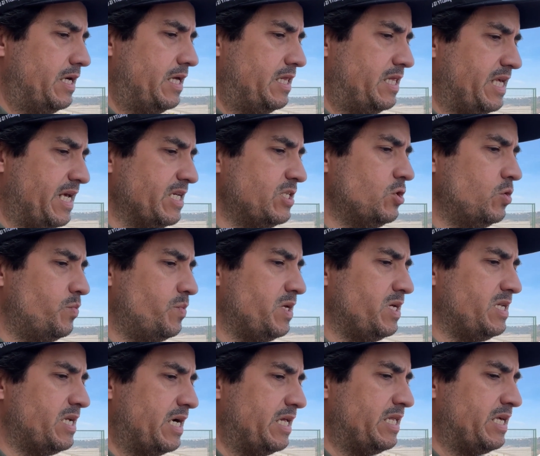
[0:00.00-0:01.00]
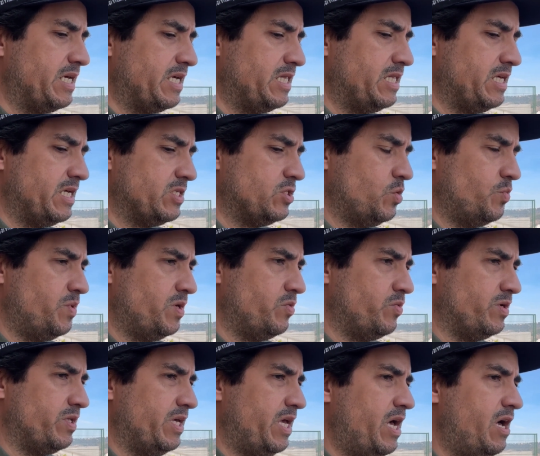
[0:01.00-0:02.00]
the SOP, dialing in the SOP
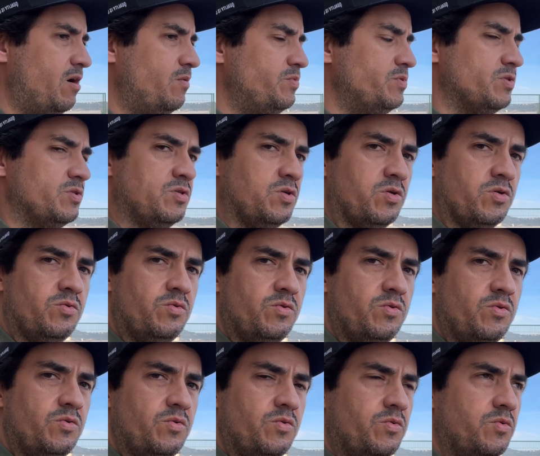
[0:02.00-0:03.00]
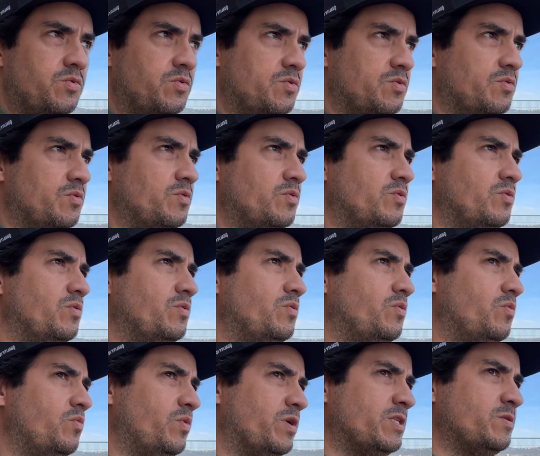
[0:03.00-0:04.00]
really helps. So
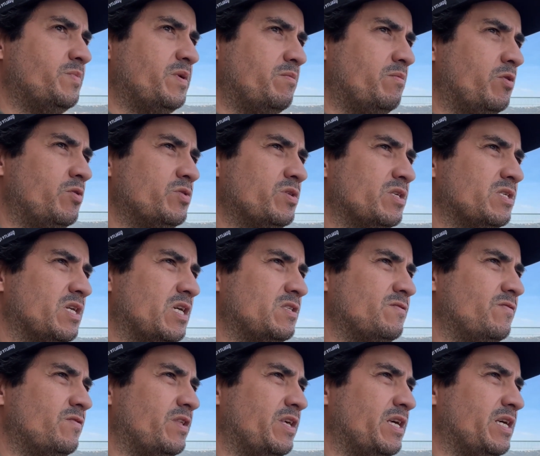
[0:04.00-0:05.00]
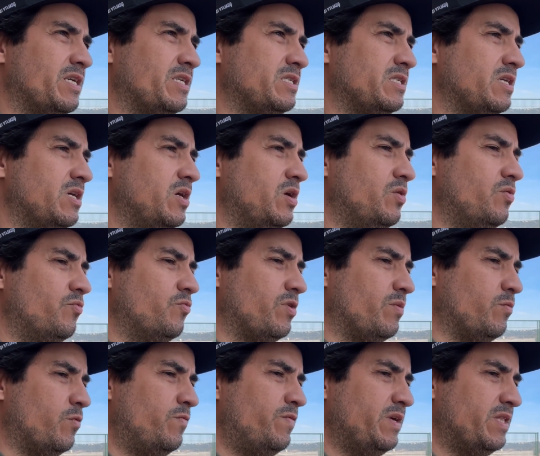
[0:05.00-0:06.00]
what's been most successful is
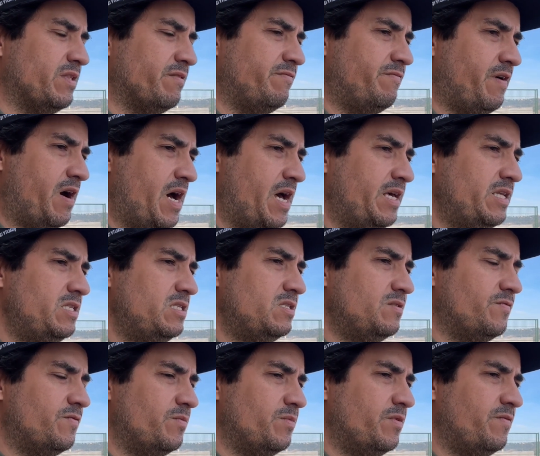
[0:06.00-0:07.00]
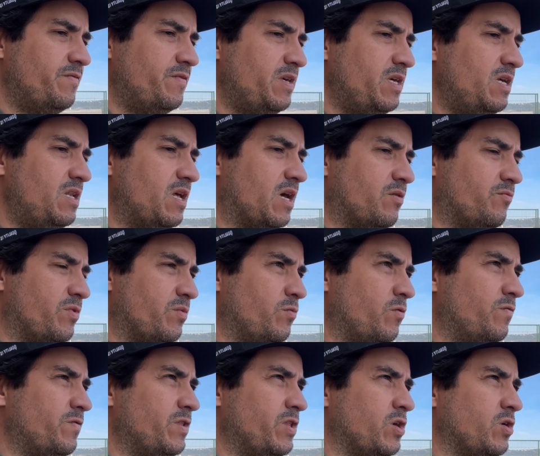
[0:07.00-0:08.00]
removing the fines from the feed and
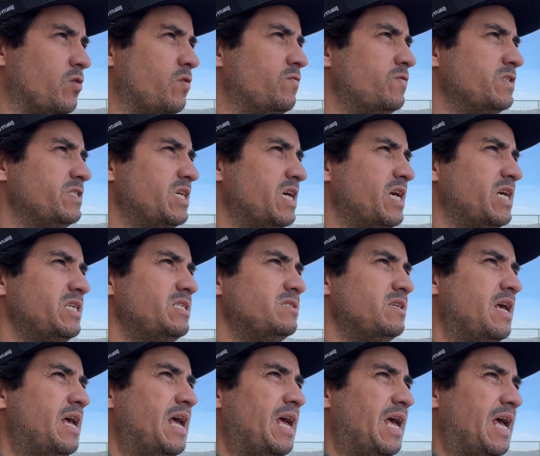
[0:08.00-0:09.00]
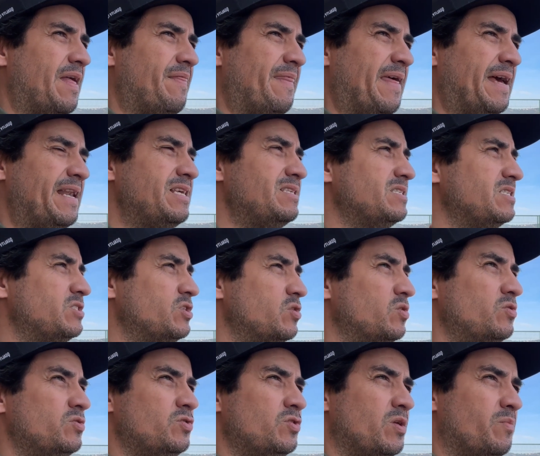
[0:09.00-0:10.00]
removing the oversize. And that is
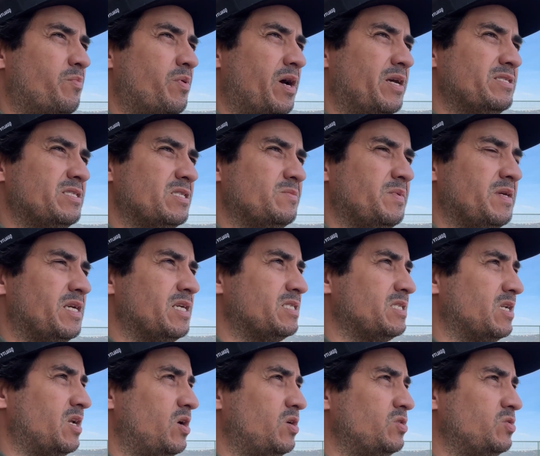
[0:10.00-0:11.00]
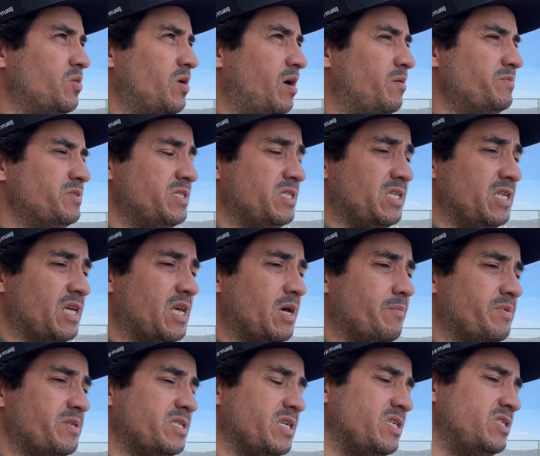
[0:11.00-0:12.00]
integral to the process because it also helps in the
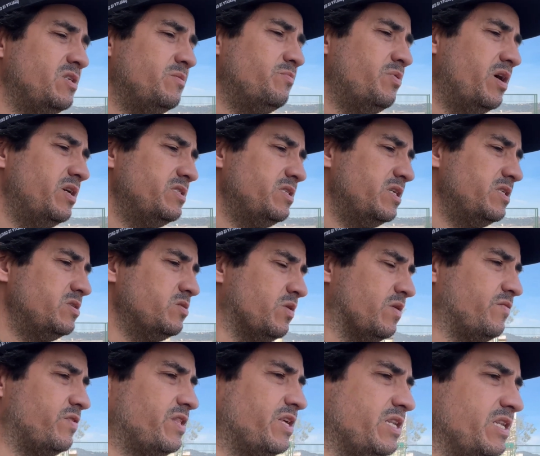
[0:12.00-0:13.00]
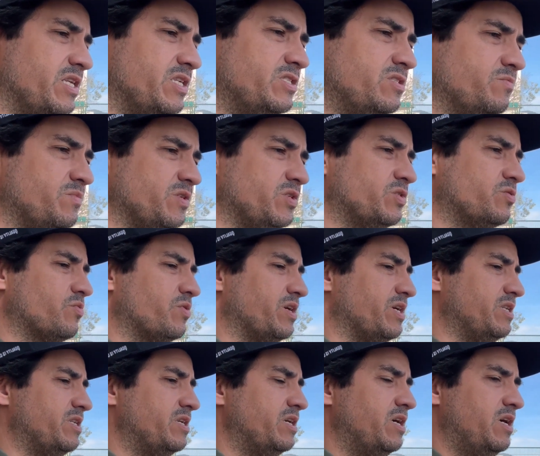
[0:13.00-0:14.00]
decapitation process. So everything needs to be
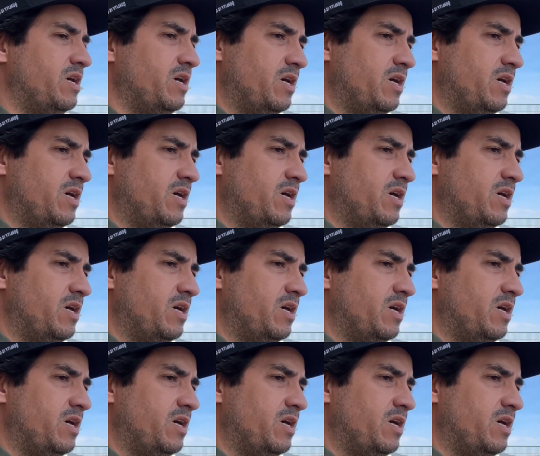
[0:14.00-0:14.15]
screened